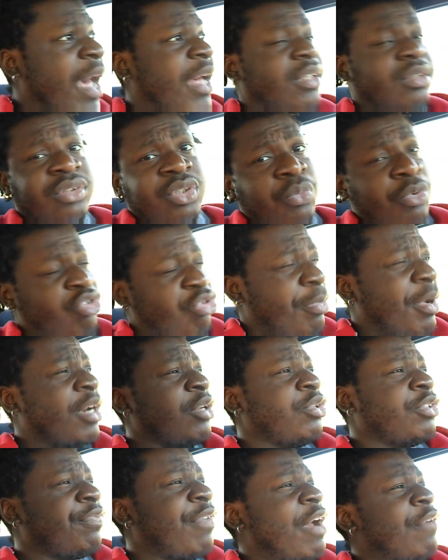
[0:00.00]
Fat. You want your
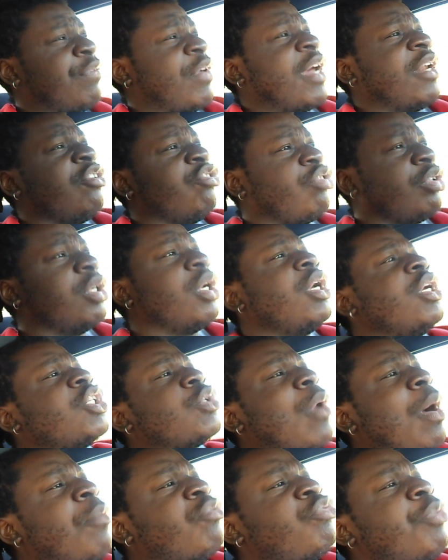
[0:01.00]
body to use fat for energy.
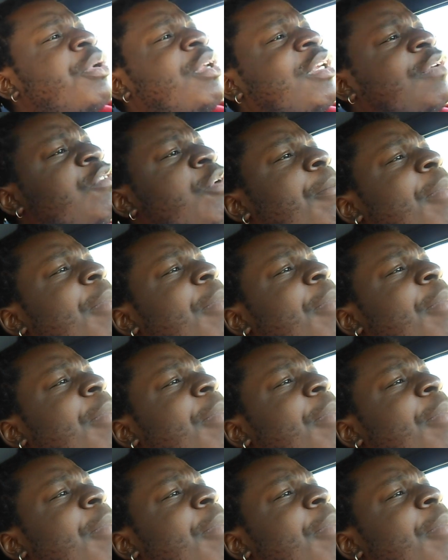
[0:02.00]
So why would you